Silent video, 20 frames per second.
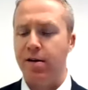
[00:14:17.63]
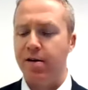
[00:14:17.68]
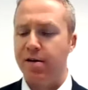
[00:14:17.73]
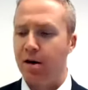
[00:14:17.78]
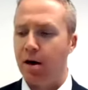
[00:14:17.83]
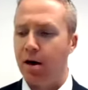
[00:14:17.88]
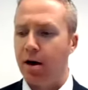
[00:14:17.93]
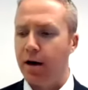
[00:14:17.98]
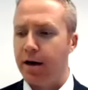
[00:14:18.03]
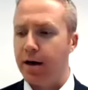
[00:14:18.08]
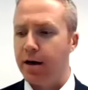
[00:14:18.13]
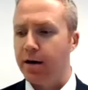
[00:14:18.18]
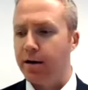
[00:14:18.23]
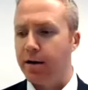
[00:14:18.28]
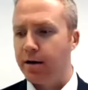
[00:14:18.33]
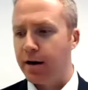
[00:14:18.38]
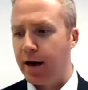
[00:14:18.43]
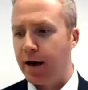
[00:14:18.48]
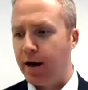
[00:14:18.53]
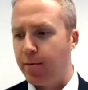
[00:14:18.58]
side,
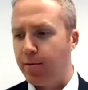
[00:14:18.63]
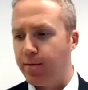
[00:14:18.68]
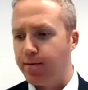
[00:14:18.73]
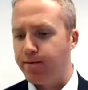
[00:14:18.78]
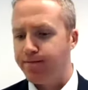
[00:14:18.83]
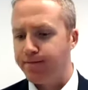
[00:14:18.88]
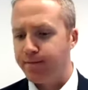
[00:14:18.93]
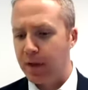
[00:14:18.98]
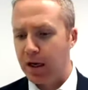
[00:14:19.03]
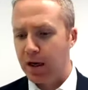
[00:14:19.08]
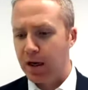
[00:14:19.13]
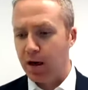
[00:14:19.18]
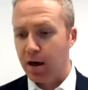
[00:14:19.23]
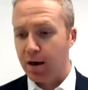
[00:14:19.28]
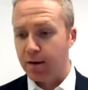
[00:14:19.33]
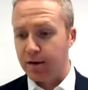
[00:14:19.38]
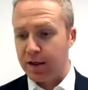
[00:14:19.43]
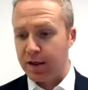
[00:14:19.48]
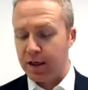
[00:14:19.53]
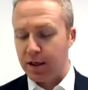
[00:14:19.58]

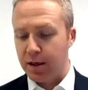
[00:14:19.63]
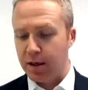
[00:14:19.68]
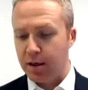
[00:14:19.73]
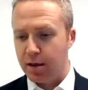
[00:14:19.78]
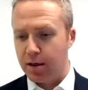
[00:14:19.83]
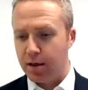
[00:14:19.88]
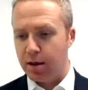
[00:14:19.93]
obviously,